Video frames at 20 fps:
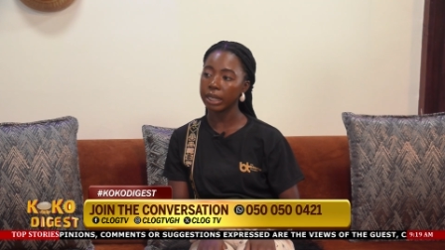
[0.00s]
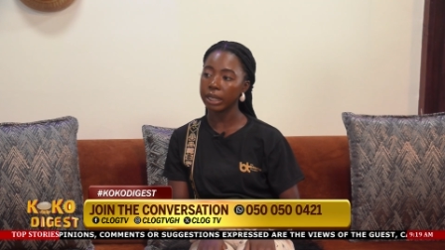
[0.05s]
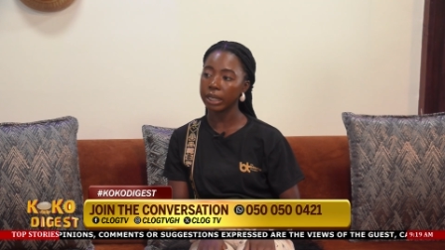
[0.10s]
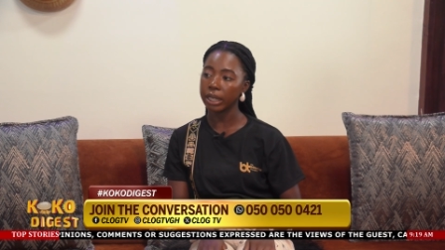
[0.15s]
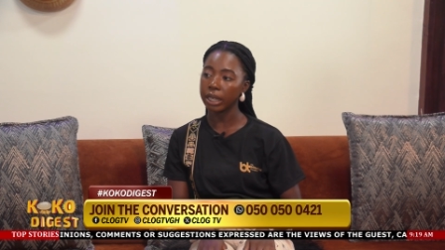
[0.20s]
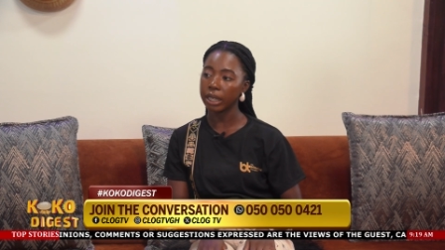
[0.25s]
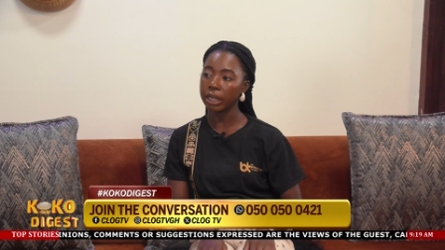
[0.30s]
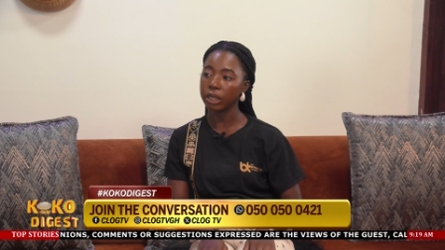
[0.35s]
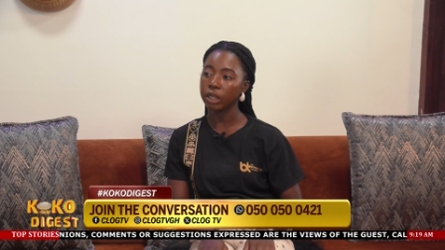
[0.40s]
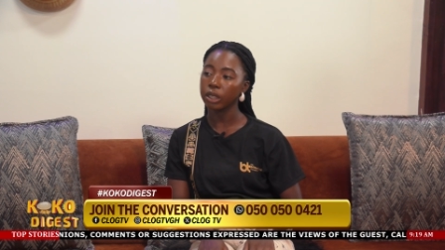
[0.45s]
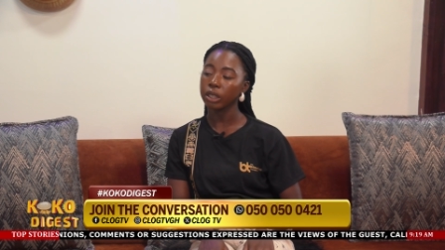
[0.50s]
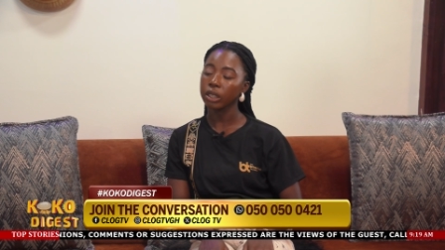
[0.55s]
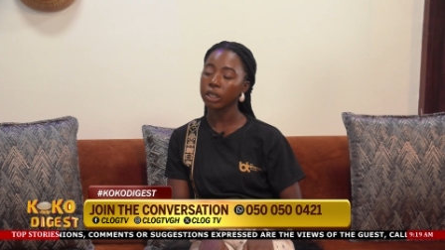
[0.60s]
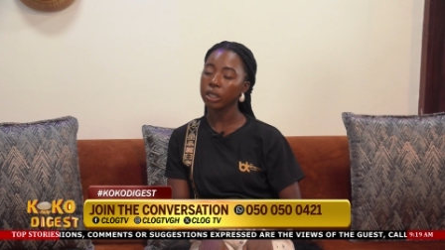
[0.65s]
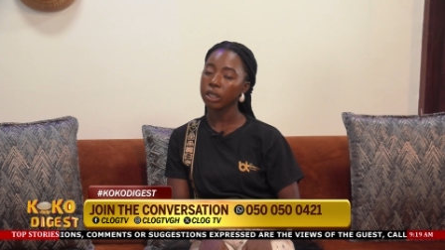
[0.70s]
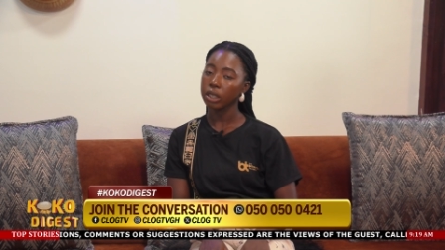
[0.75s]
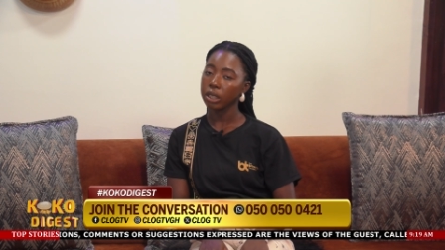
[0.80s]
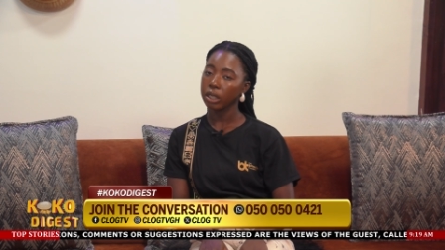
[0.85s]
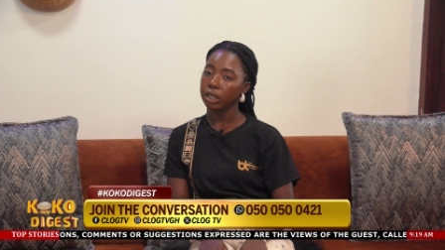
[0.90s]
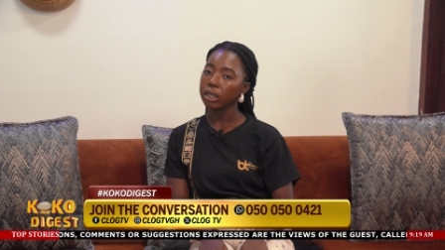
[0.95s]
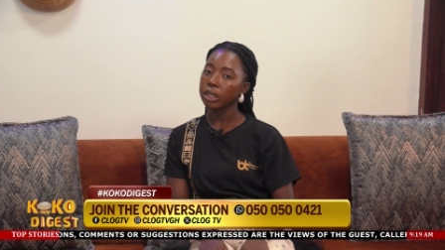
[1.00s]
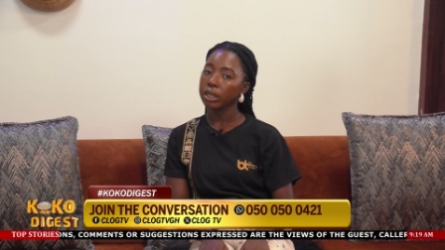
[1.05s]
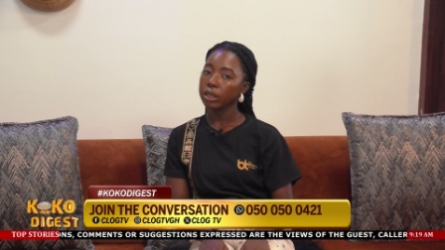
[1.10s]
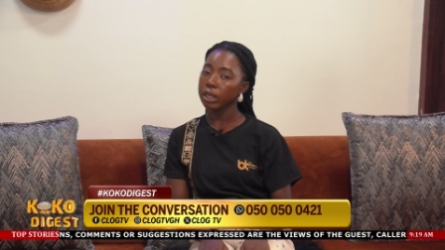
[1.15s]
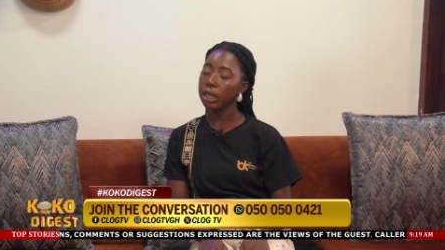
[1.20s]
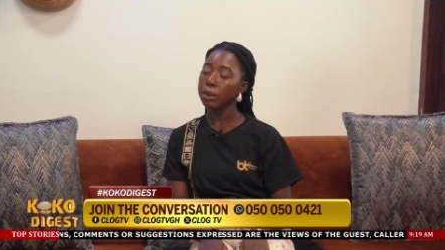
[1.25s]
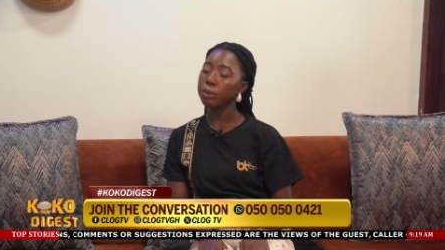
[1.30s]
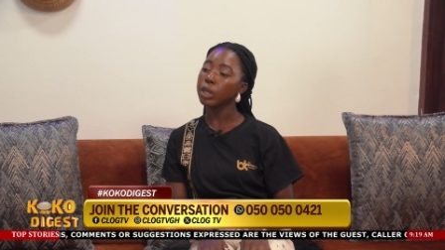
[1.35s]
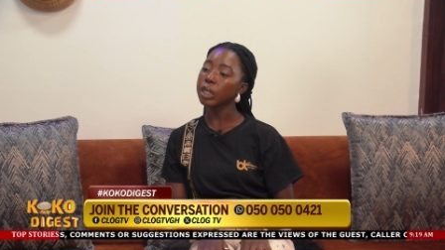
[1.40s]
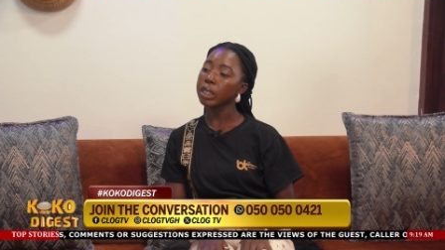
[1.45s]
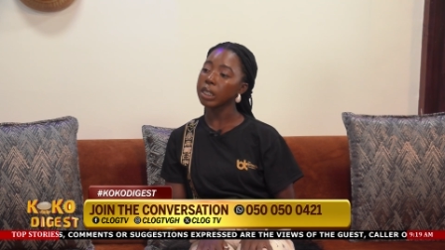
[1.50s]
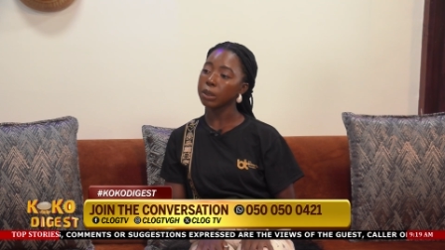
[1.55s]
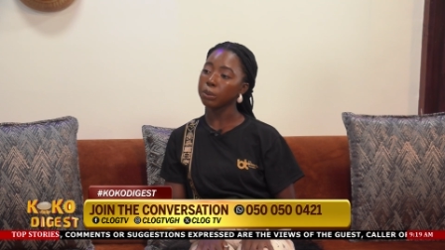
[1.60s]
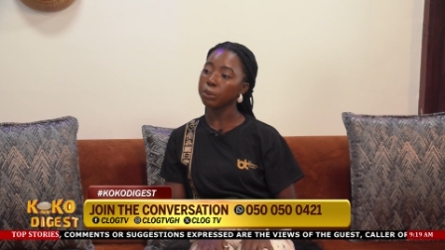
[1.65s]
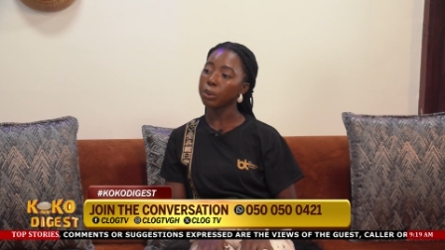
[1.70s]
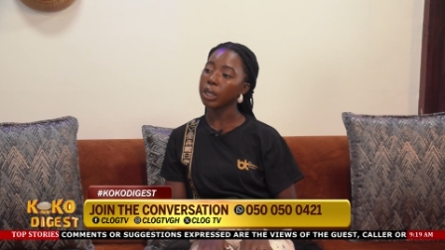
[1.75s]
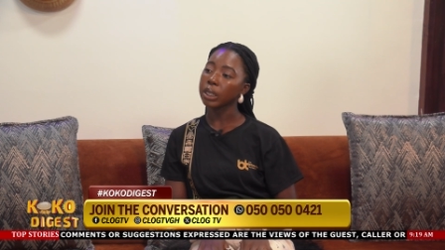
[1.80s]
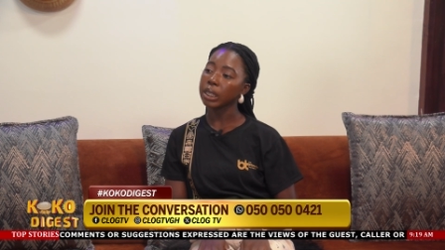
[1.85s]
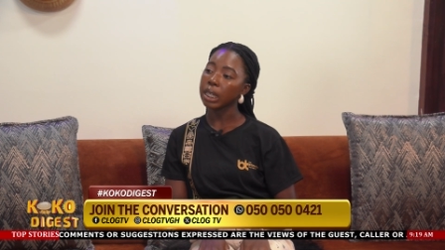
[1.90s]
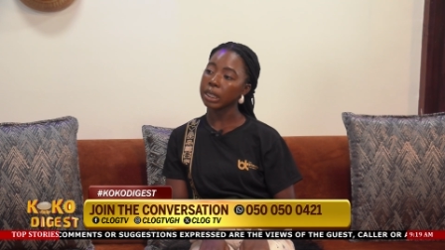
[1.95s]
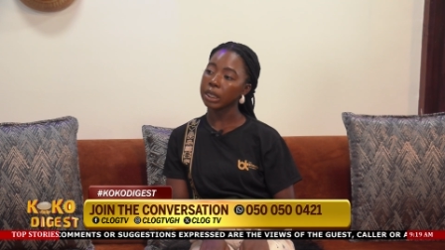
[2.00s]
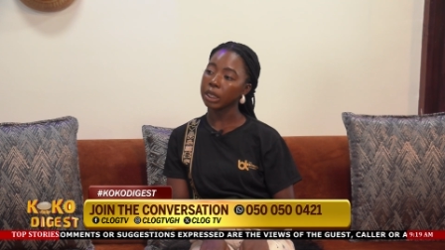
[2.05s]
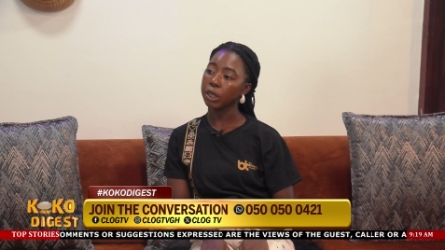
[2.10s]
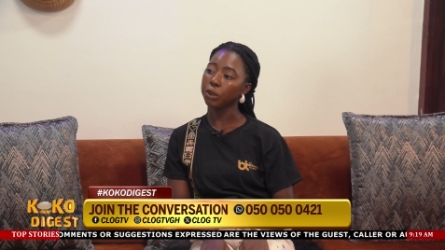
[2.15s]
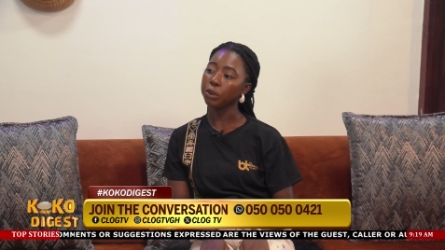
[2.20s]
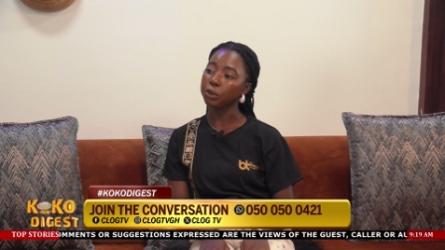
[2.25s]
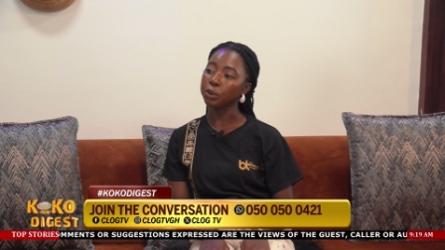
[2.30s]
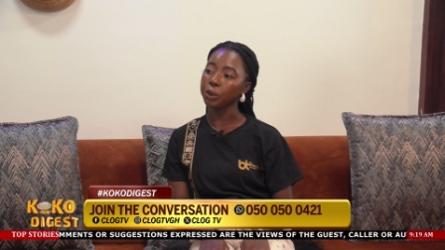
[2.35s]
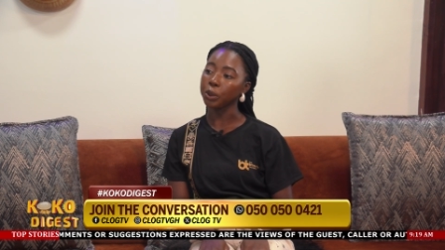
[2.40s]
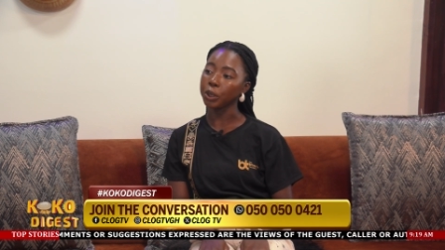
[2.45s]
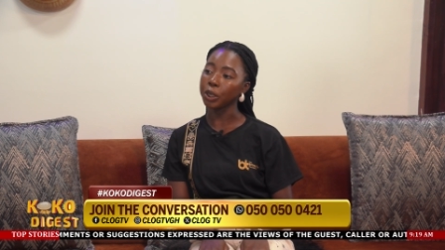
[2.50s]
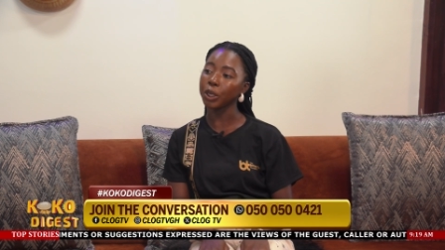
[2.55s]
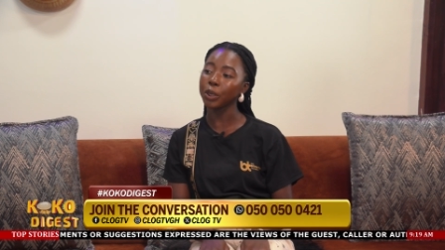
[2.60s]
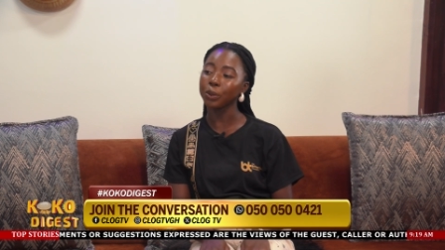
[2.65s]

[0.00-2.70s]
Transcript: and then the most importantly food